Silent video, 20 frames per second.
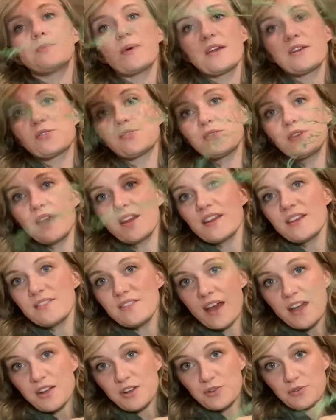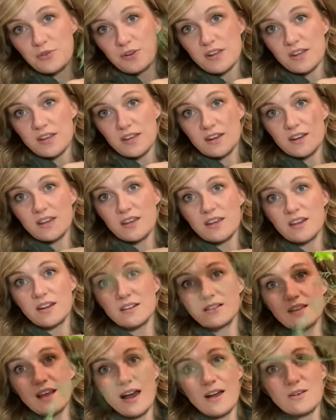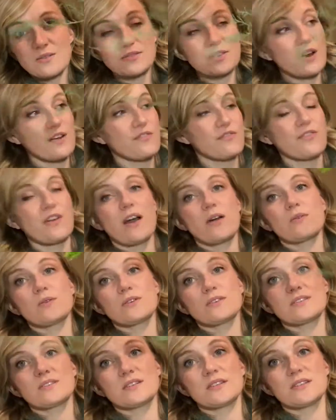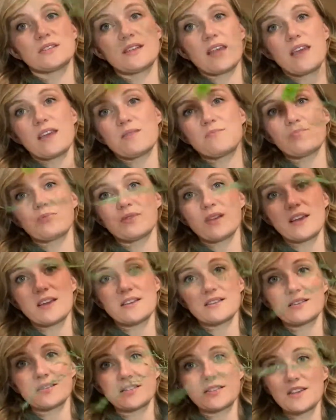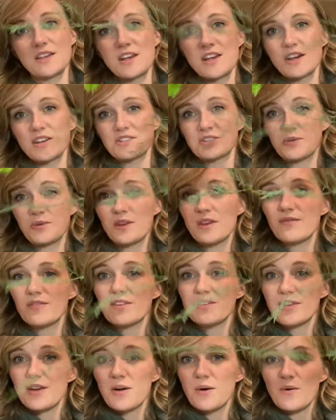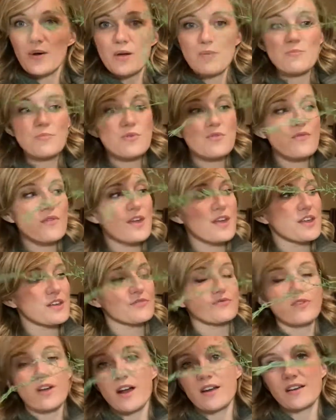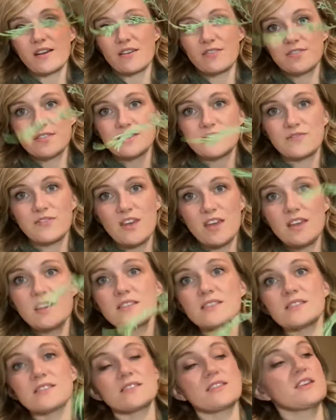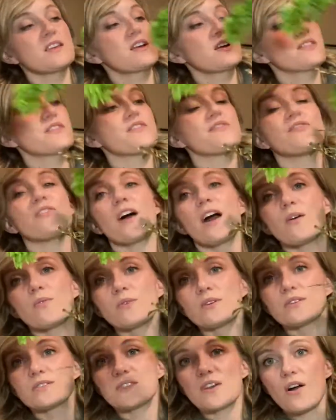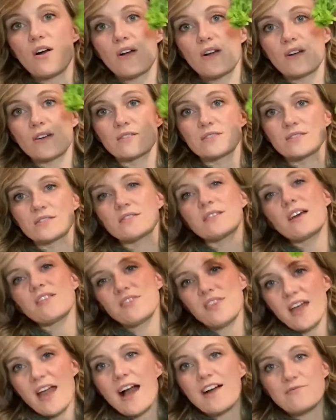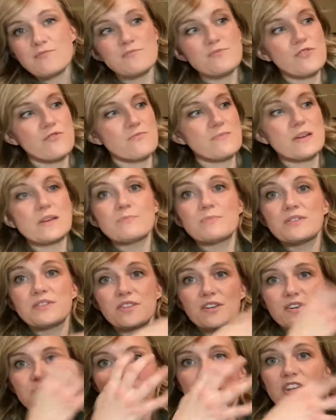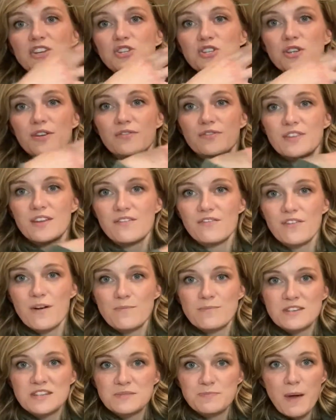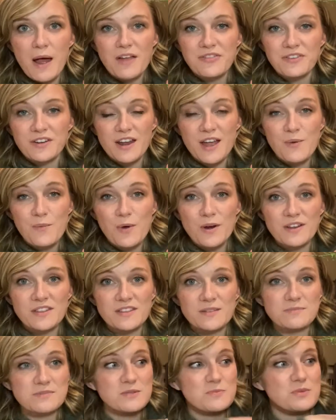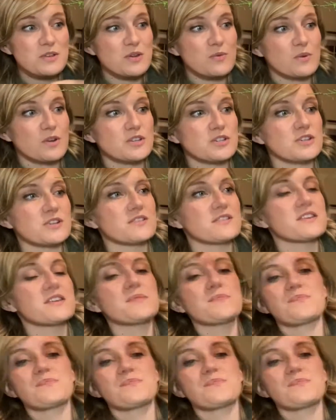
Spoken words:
creating that grid, it allows our flowers to stay in place. So even though I'm moving and rocking this vase, the flowers they have movement, but they're not shifting from the spot that I wanted them to be originally.